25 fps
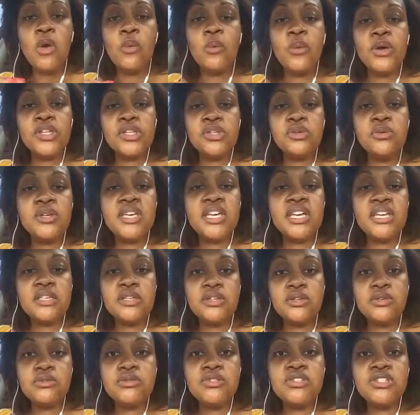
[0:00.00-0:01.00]
When you
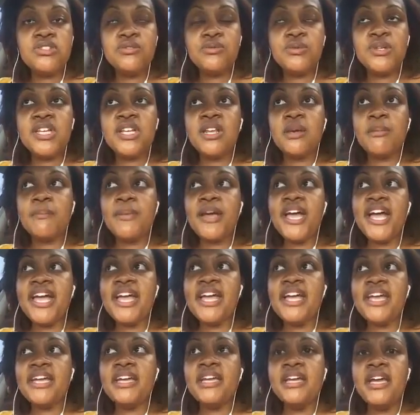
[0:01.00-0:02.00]
get used to getting
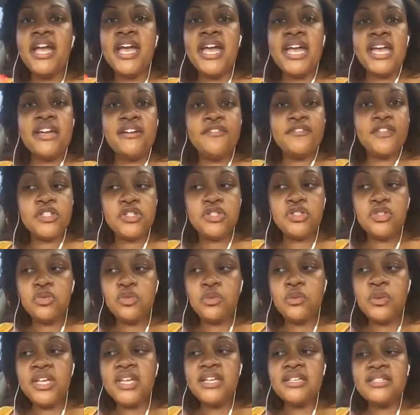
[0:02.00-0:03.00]
paid every
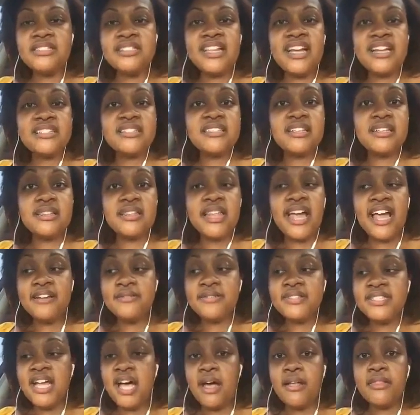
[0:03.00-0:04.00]
2 weeks, that's a
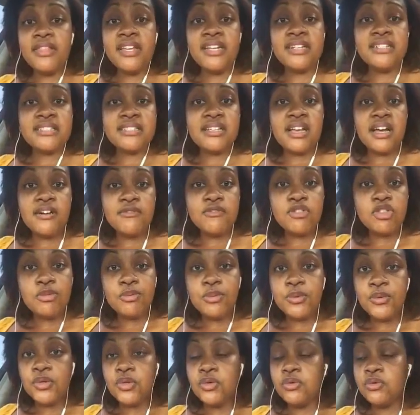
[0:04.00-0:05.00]
lifestyle that is
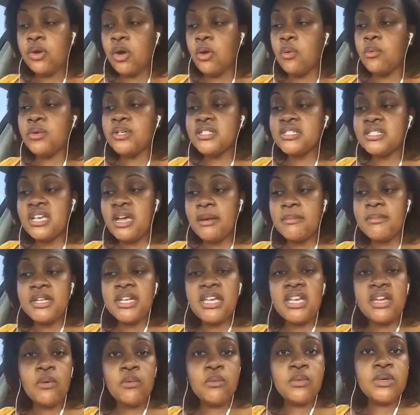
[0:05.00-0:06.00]
comfortable. You know what's coming
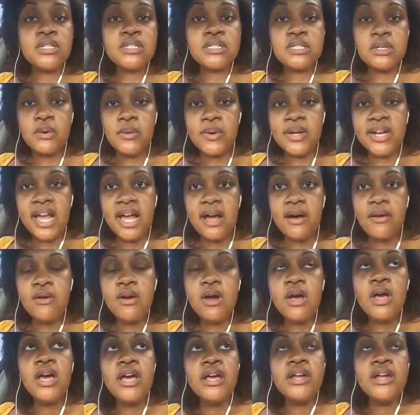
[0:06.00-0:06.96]
in, what's going out.